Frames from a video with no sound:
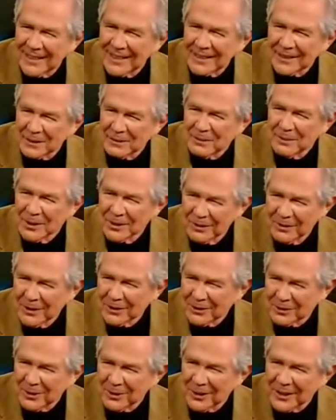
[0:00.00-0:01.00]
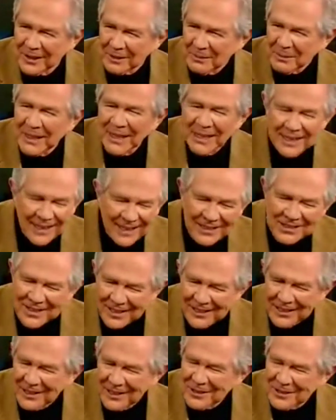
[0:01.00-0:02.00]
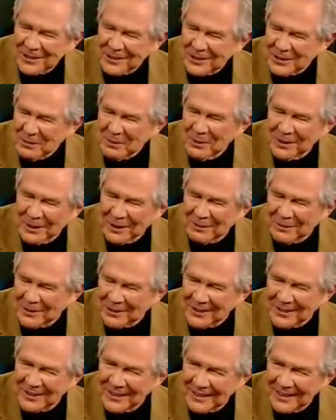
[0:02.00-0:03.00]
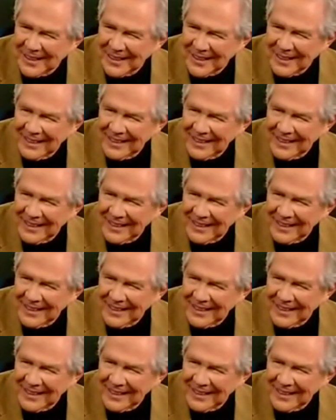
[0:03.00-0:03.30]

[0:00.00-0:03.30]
So it's like a small Volkswagen. But anyhow, you get used to it. You build up to it.